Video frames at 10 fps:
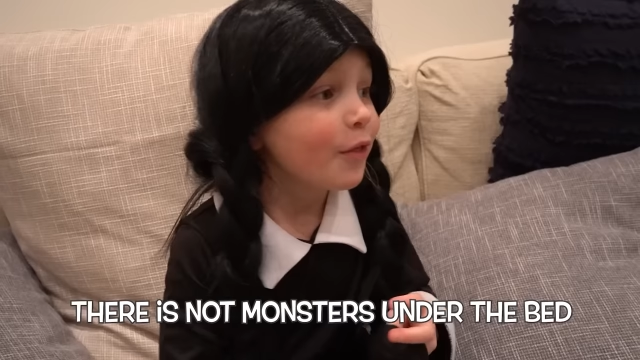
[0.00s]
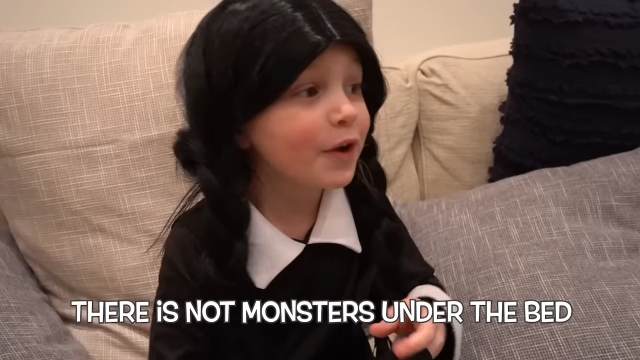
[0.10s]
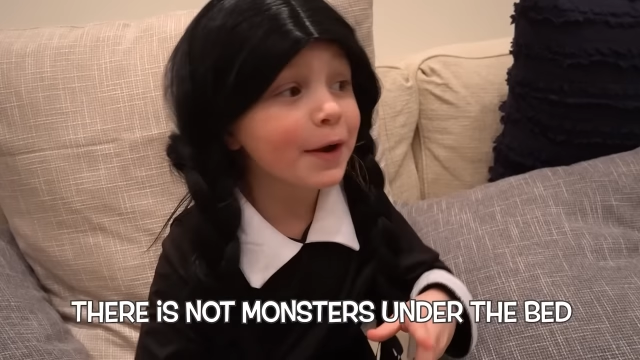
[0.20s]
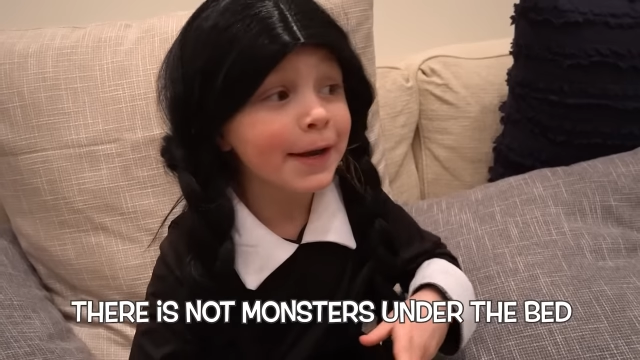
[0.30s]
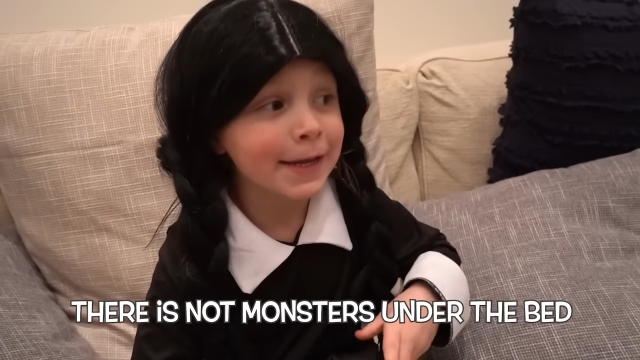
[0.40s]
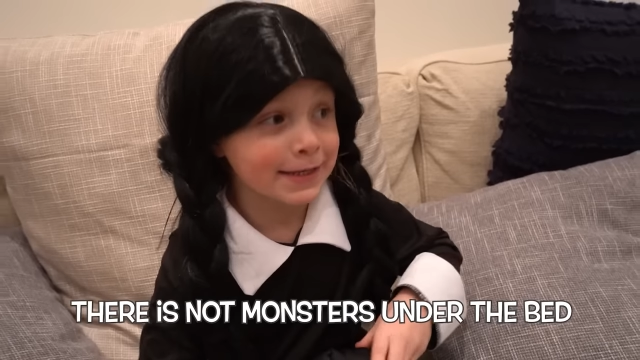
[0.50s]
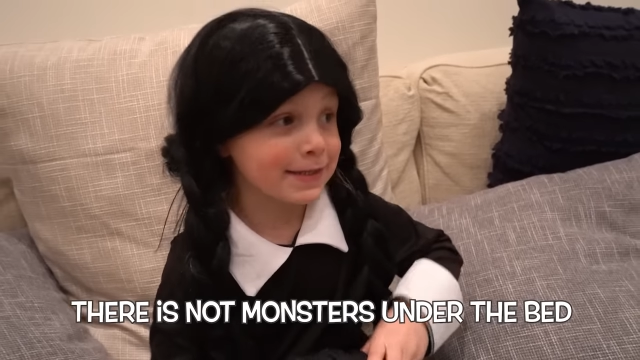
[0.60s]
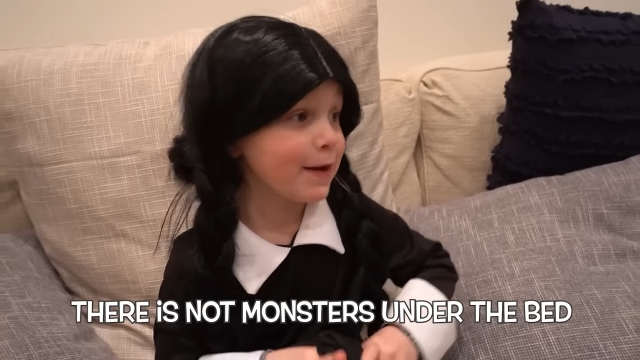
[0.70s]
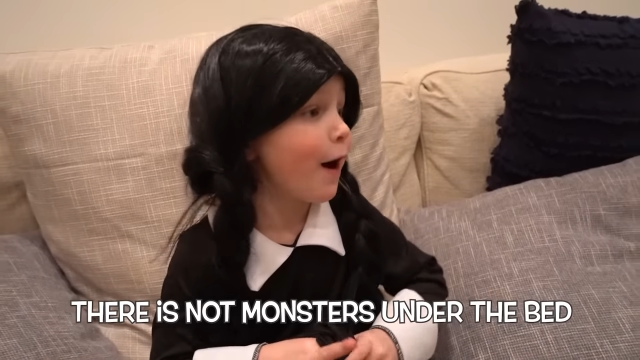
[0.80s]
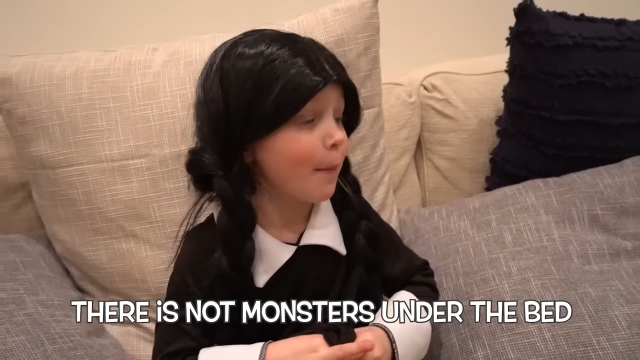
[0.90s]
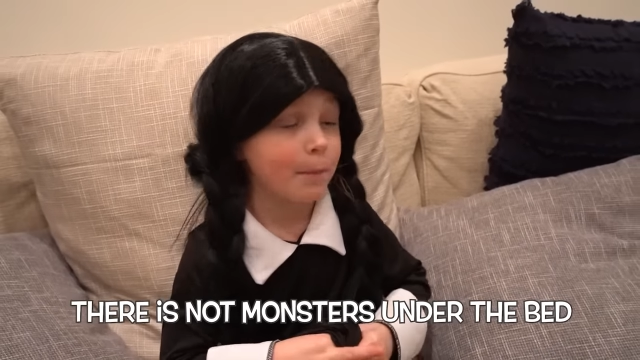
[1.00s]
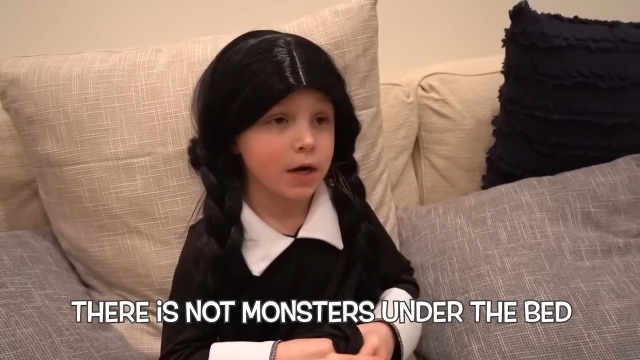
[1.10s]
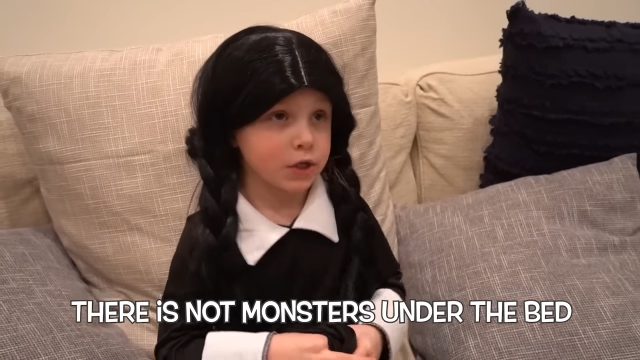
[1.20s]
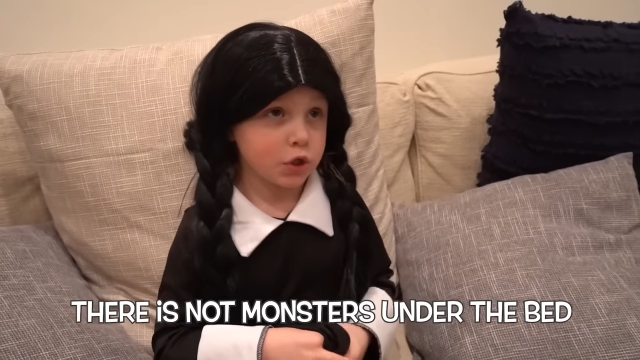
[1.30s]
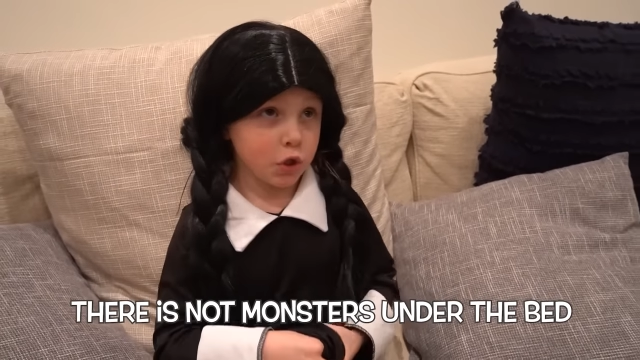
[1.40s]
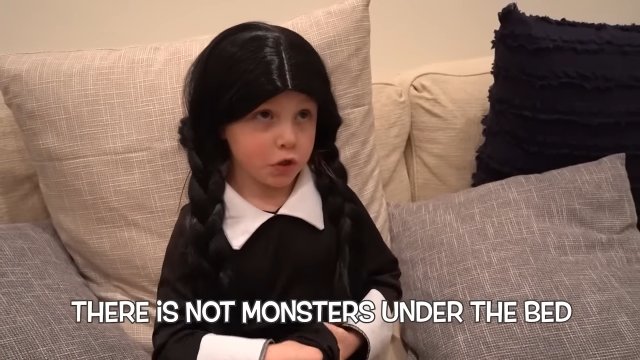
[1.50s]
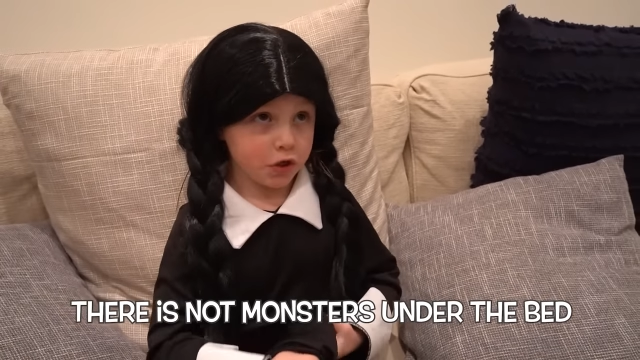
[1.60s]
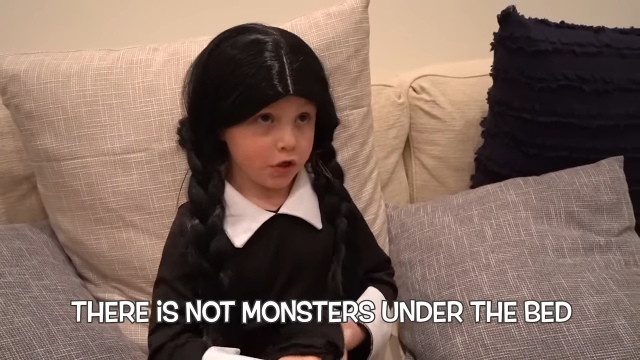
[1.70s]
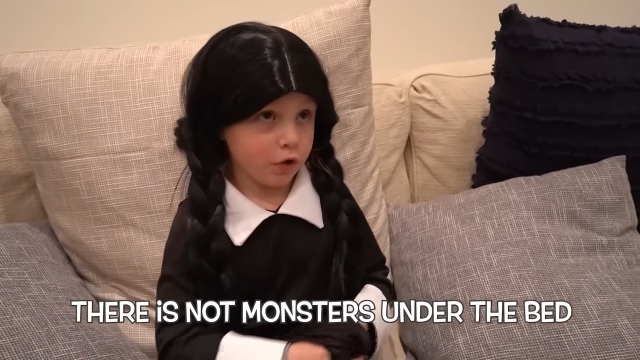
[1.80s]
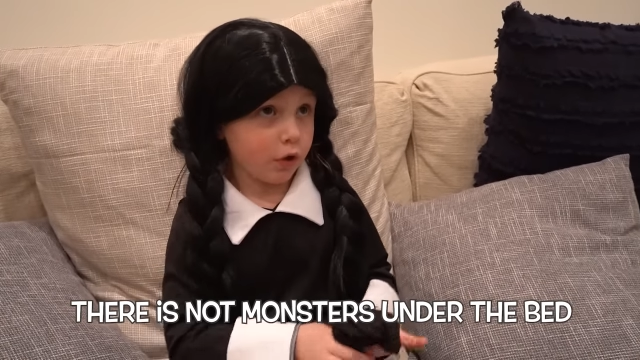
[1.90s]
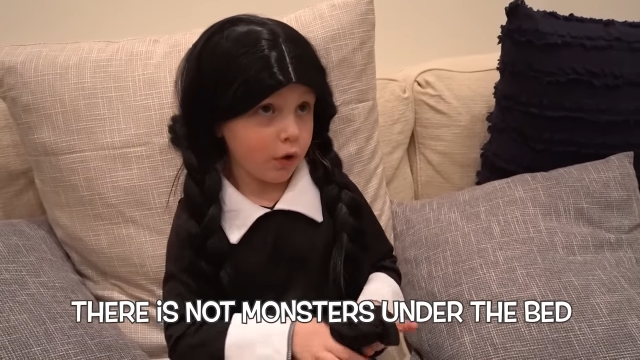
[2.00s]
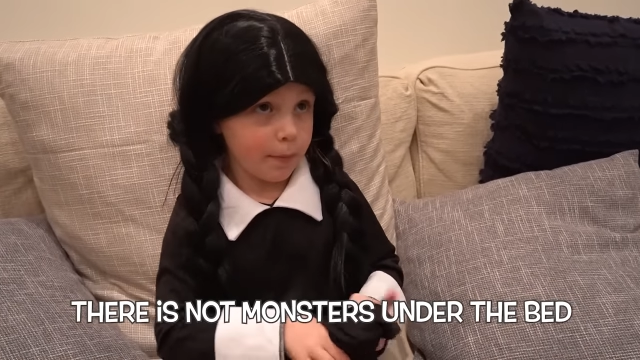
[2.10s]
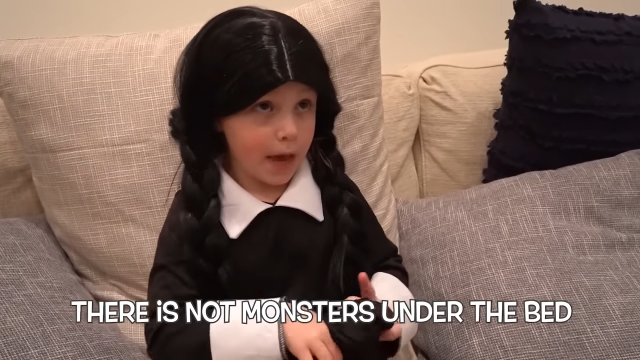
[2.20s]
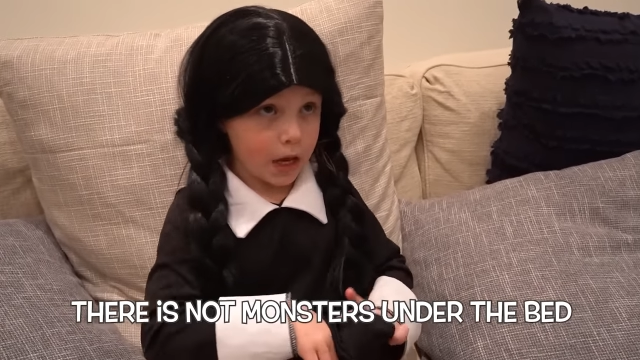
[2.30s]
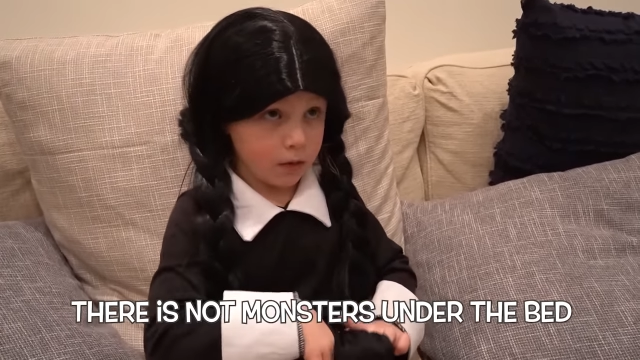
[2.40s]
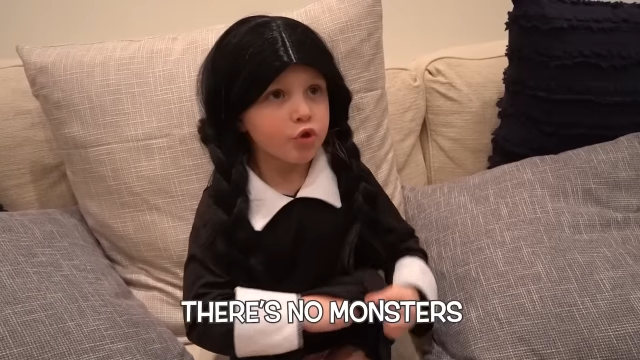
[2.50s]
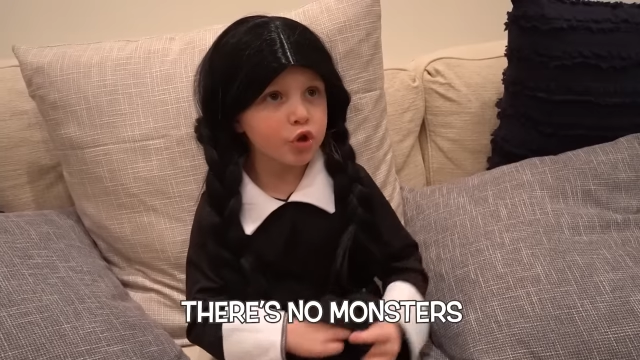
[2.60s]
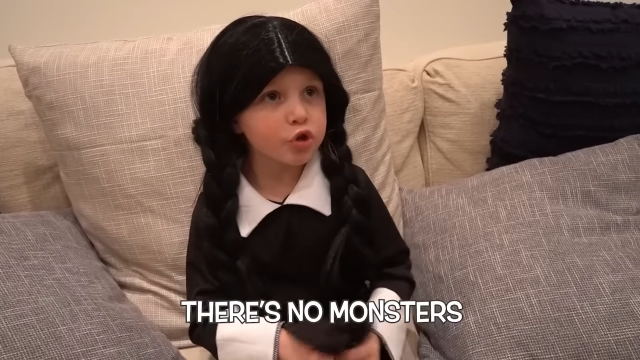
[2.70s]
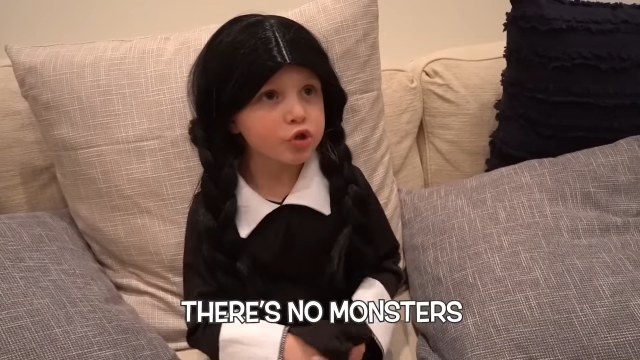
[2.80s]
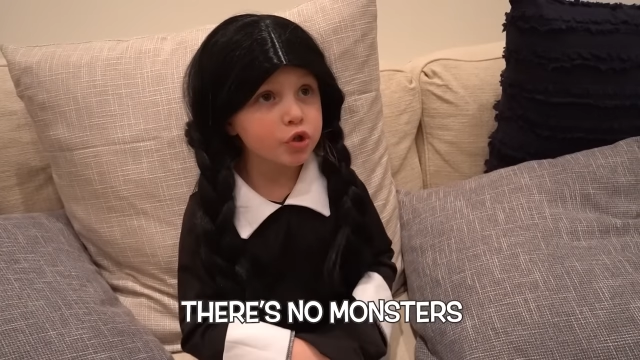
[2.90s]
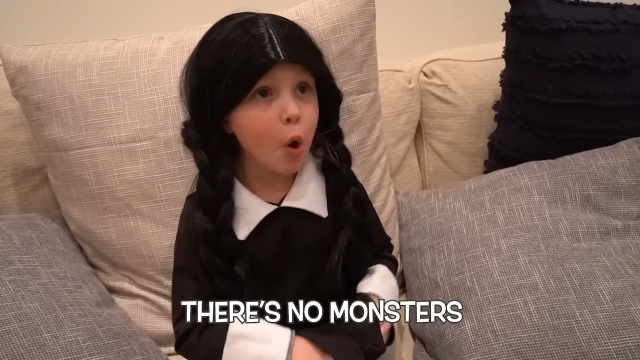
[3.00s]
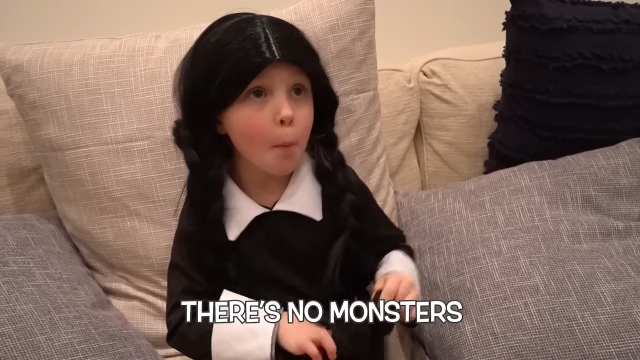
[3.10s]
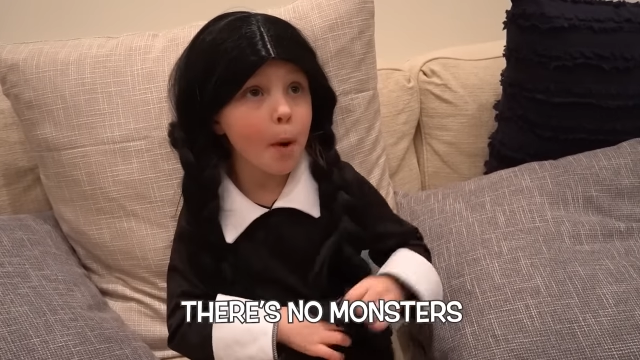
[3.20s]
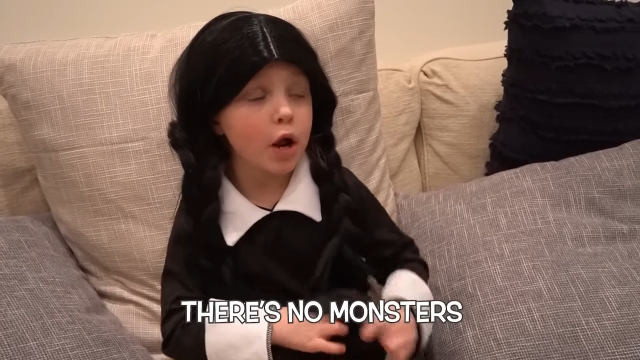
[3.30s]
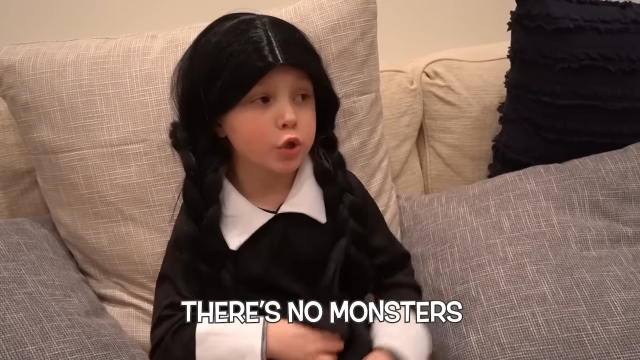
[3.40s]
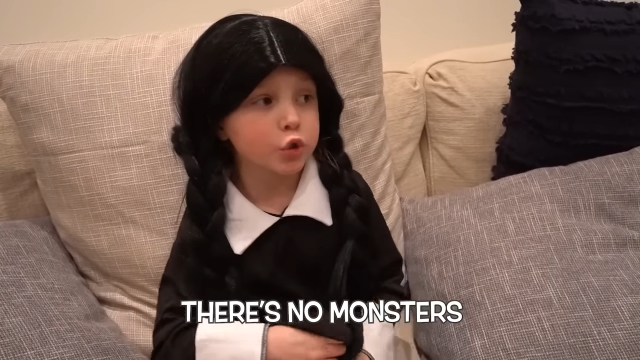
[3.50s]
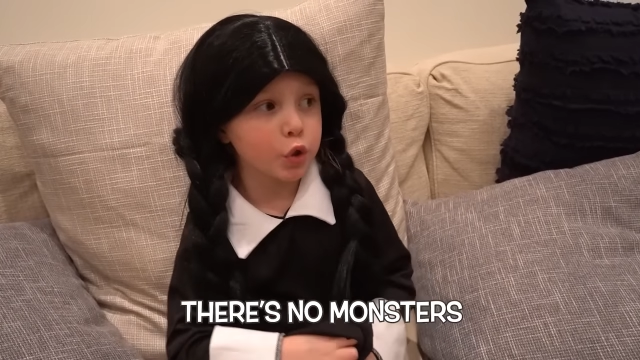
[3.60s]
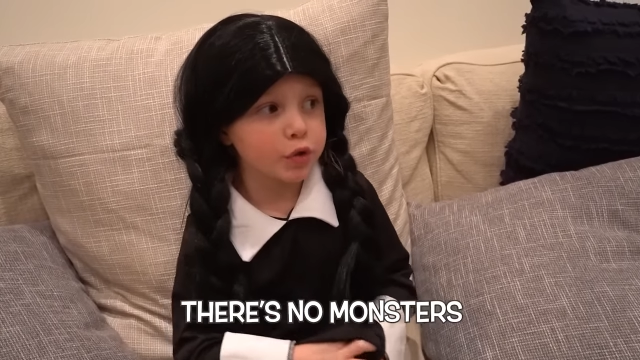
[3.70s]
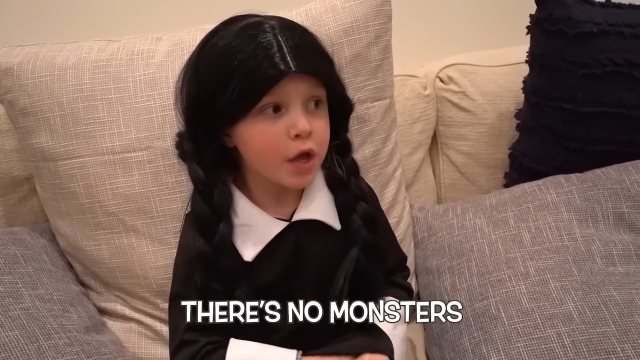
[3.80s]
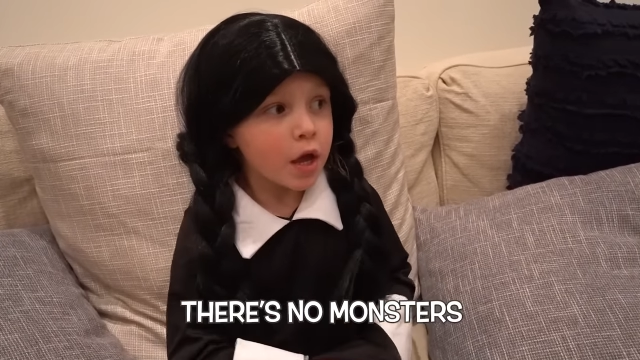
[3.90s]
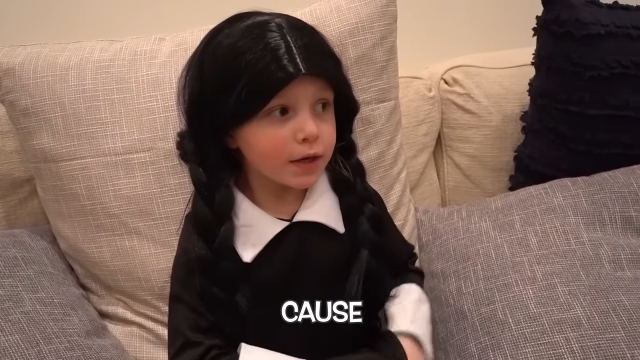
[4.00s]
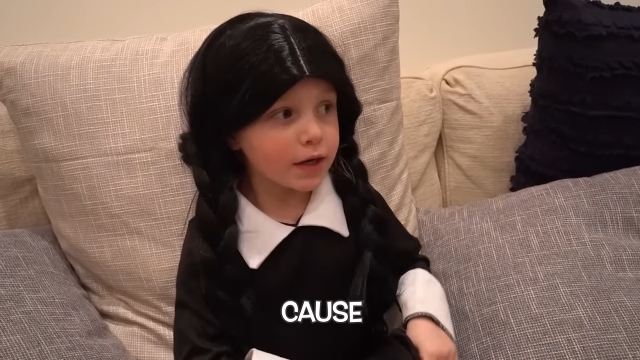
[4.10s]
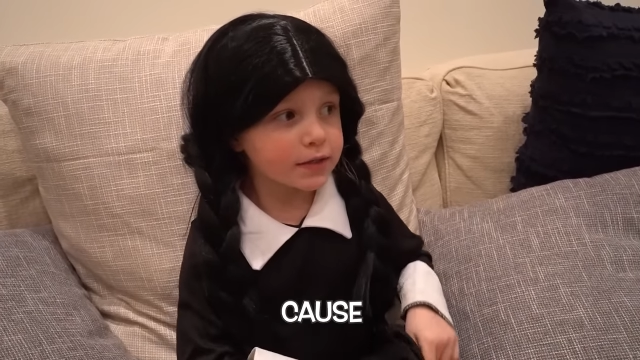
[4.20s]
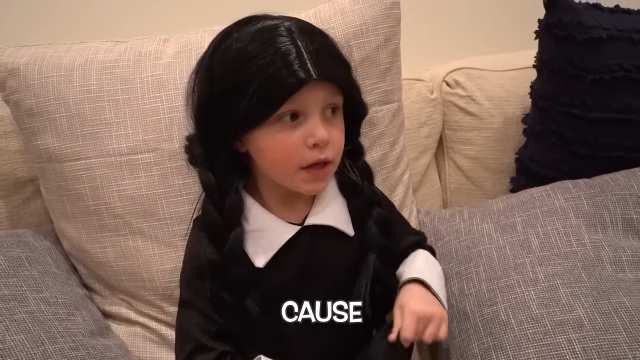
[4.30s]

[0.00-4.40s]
There is not monsters under our bed. There's no monsters, because